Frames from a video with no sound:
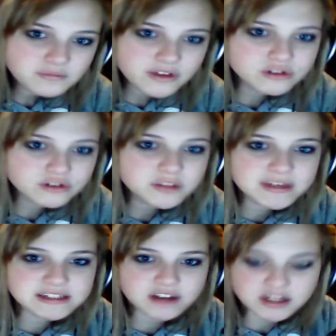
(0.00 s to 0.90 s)
Who's the
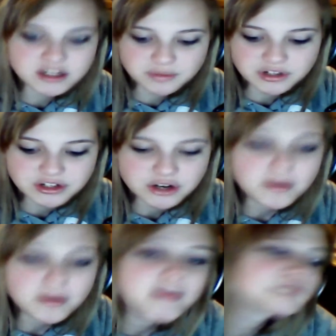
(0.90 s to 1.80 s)
biggest gossiper you know?
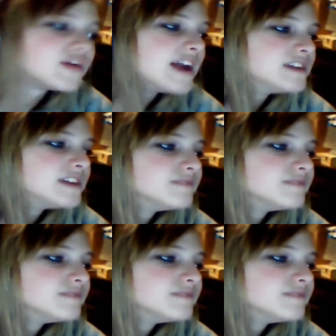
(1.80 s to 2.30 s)
My best friend.